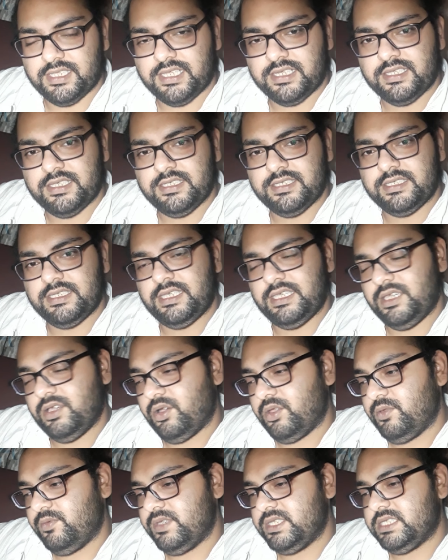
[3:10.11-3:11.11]
that is, he
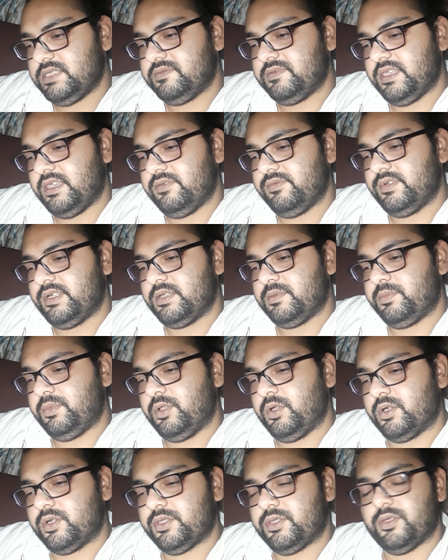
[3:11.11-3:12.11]
always favored
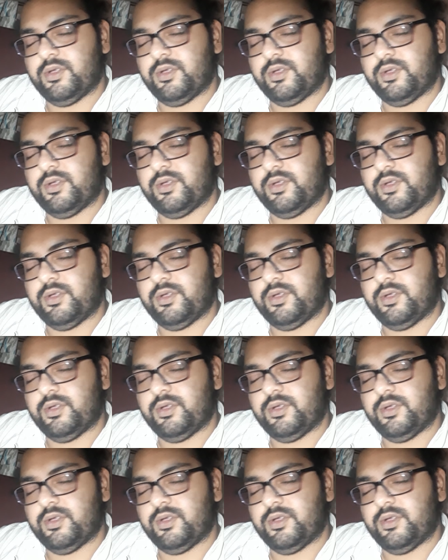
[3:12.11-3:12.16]
plot,